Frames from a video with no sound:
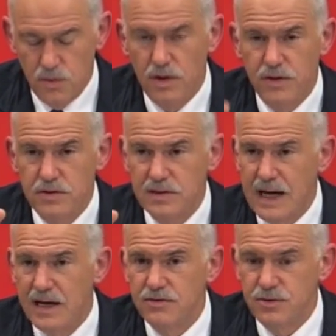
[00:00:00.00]
where there's
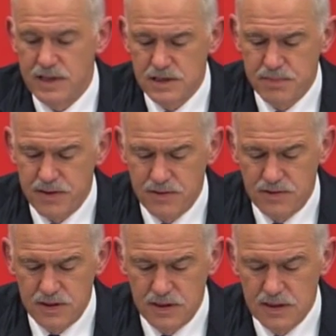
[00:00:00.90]
lack of
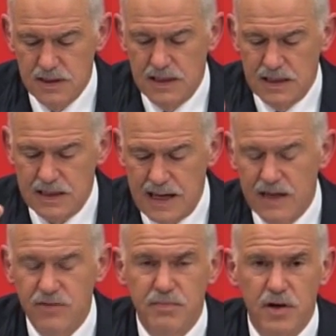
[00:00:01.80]
transparency,
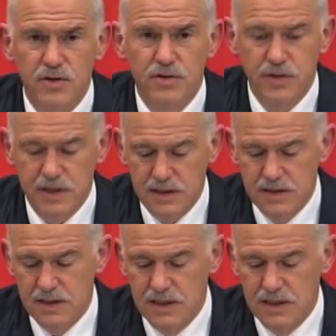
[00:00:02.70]
lack of monitoring,